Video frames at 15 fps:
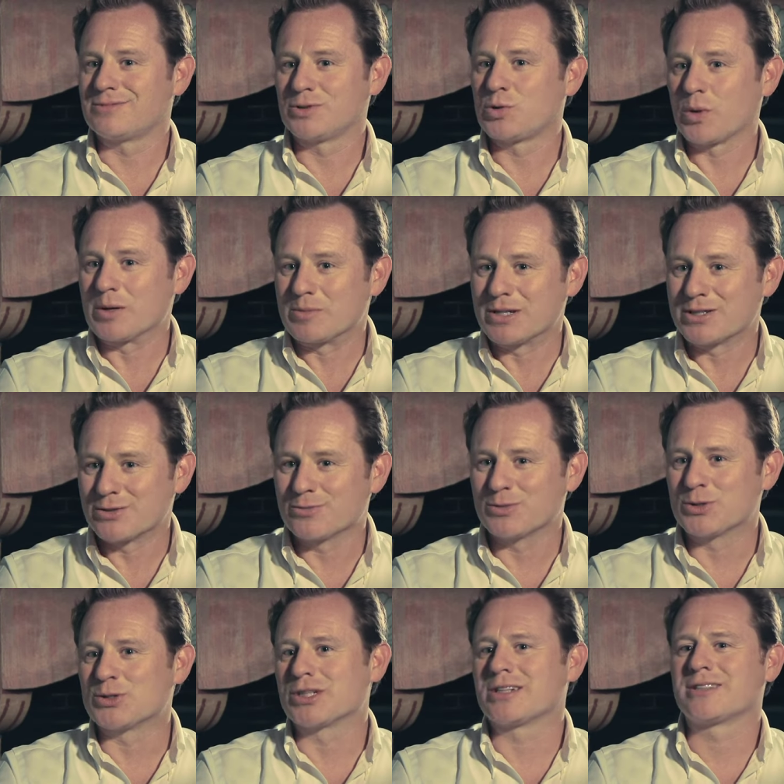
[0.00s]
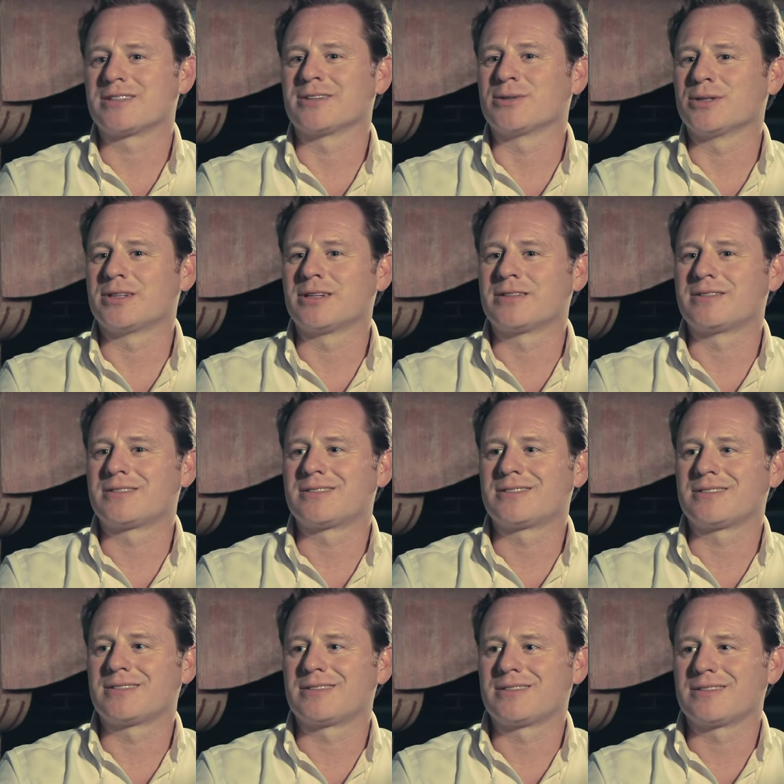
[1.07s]
great piece of music. So it, it's
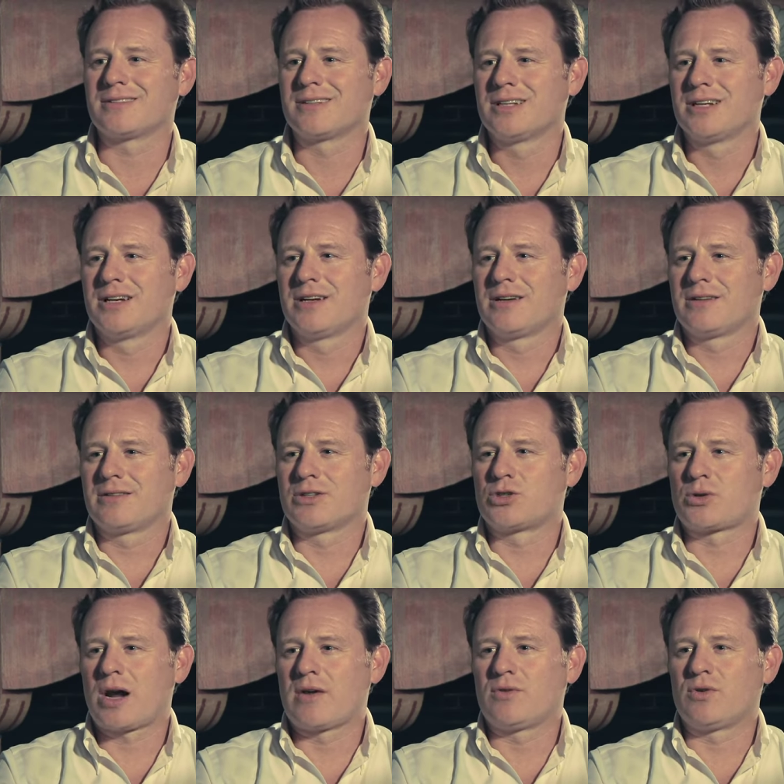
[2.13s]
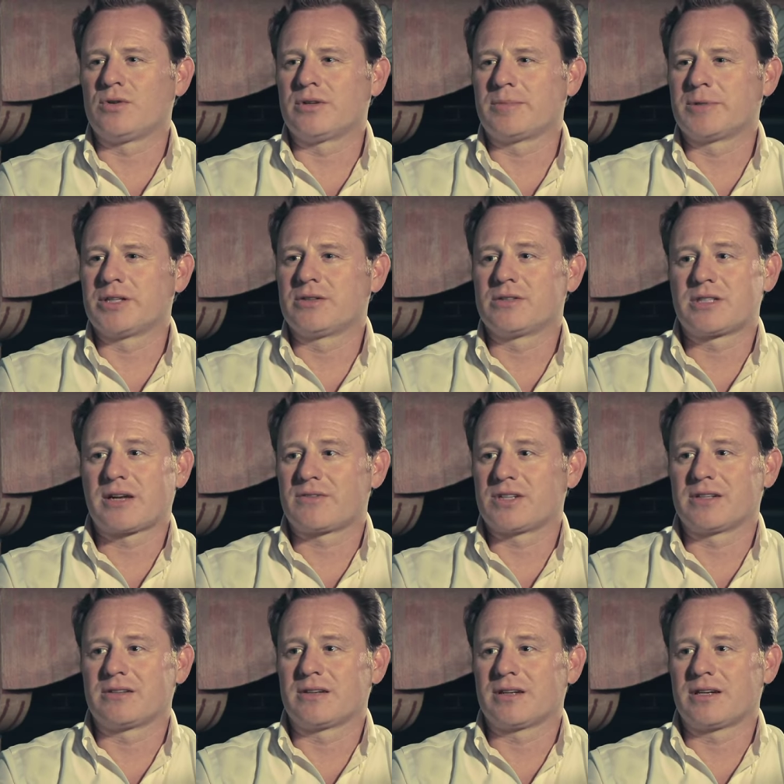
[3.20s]
uh, the, the travel, I mean, you just have
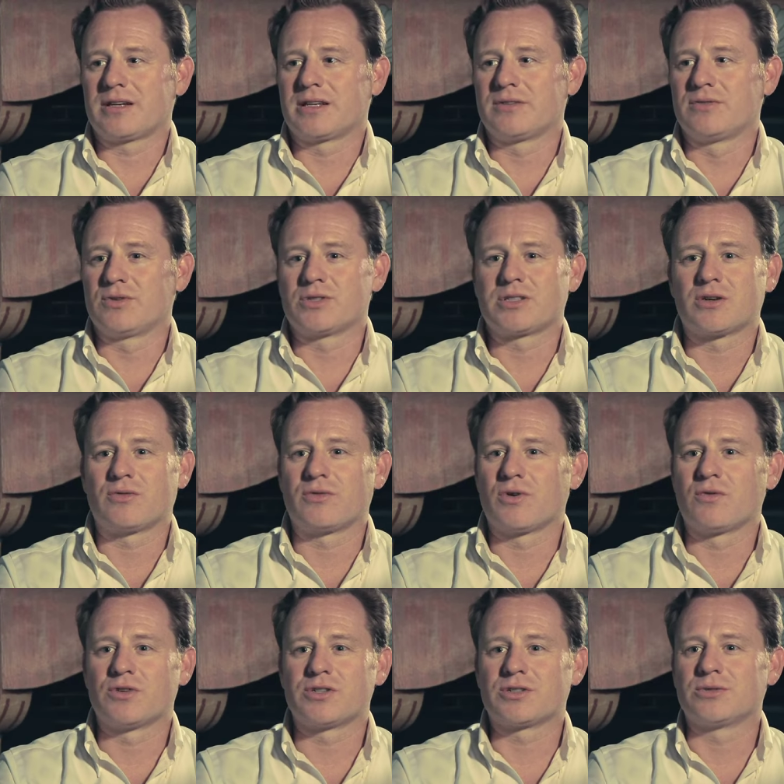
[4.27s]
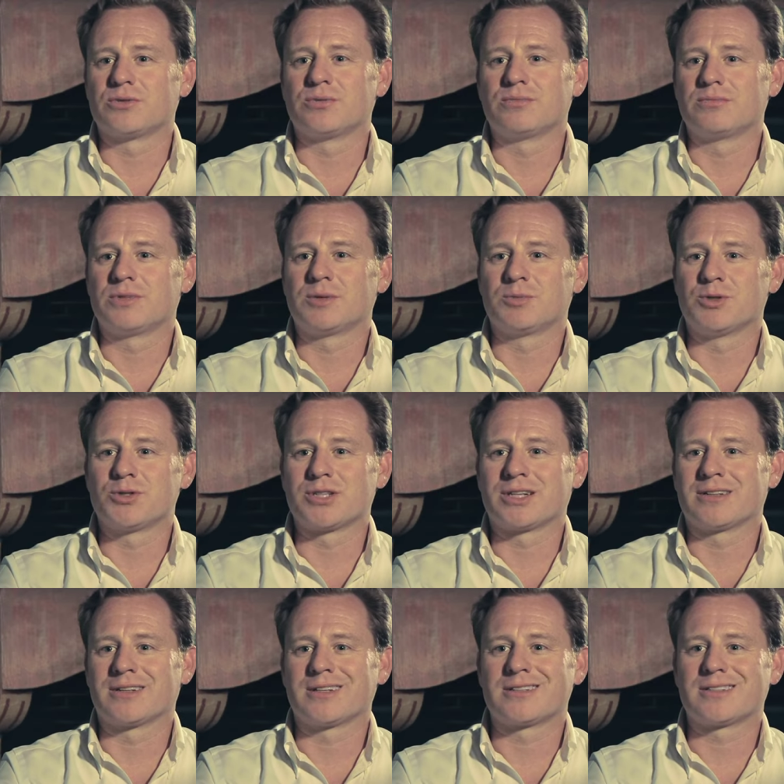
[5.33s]
to give yourself over to the music
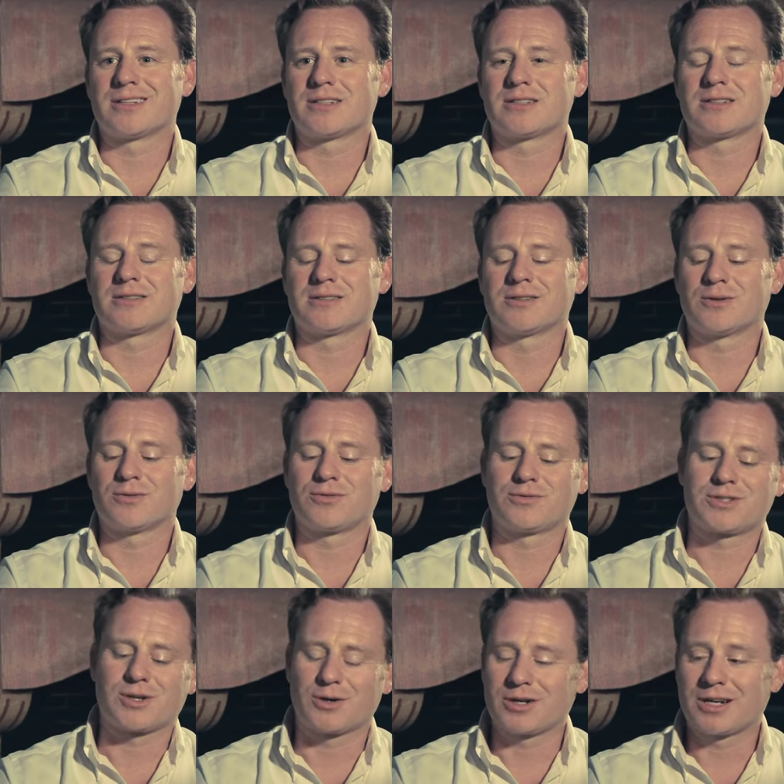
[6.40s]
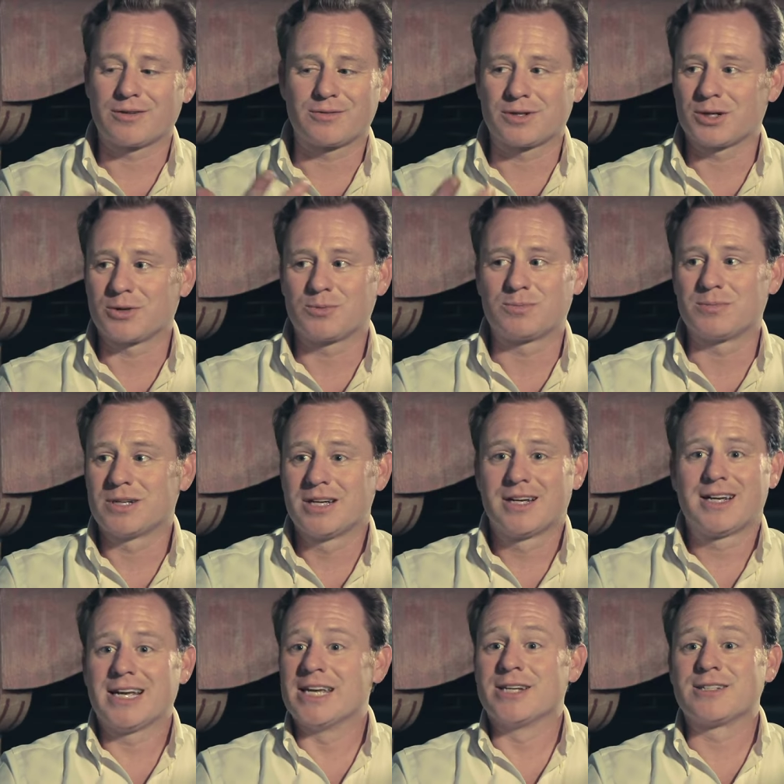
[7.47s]
in that sense. So you go start out, you know,
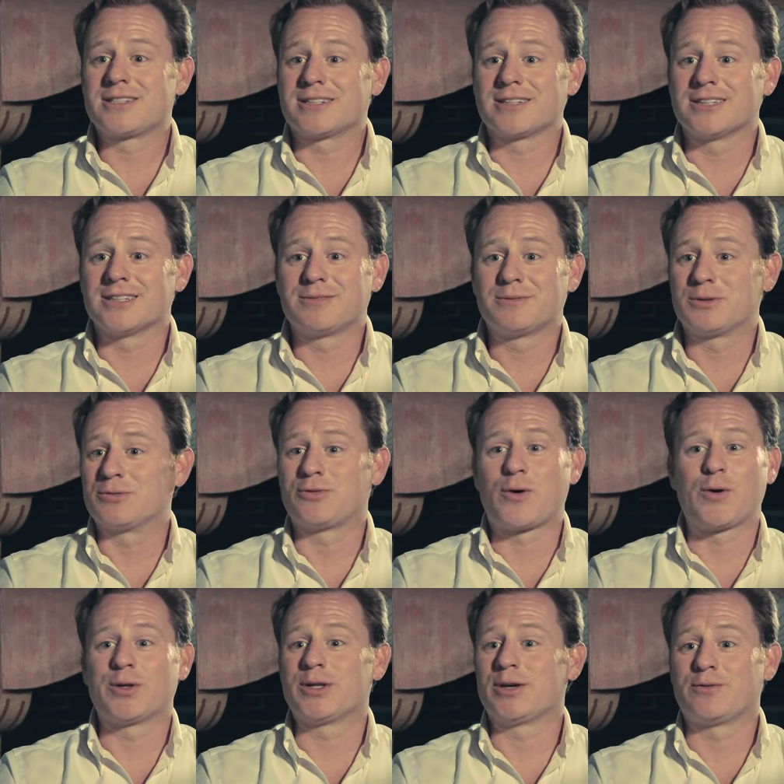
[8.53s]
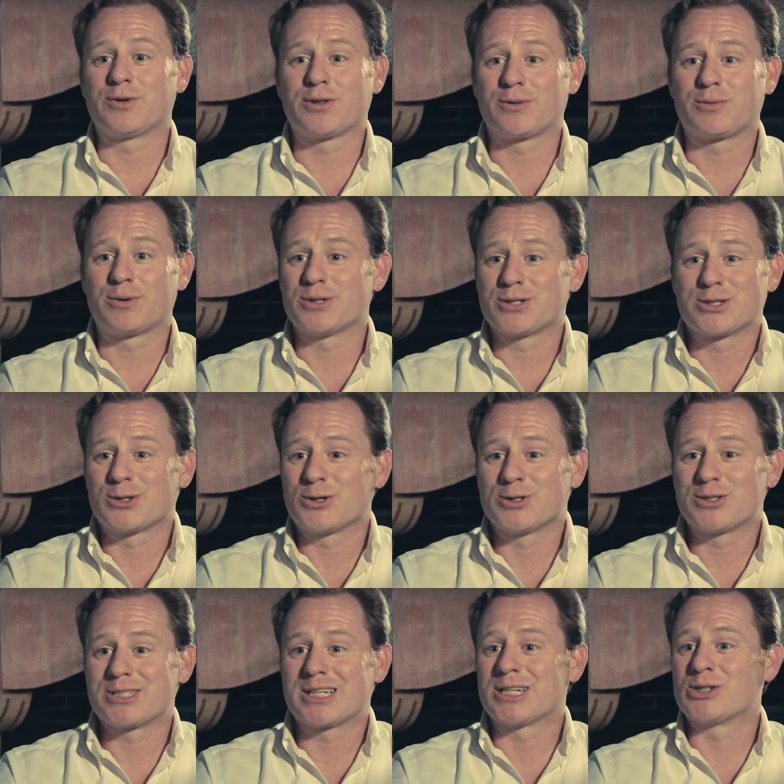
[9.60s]
innocently you fall in love with the person you're
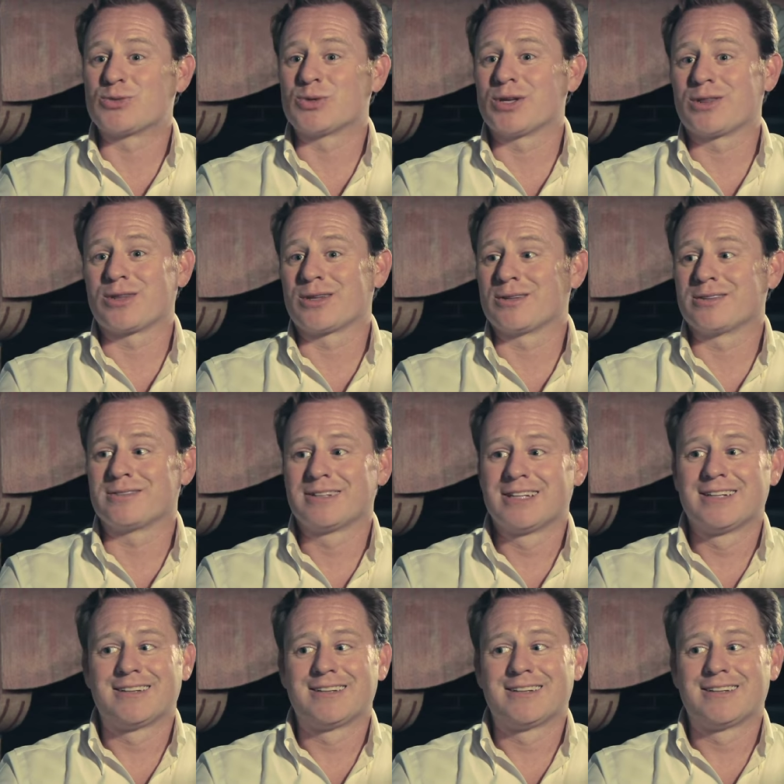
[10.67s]
on stage with, and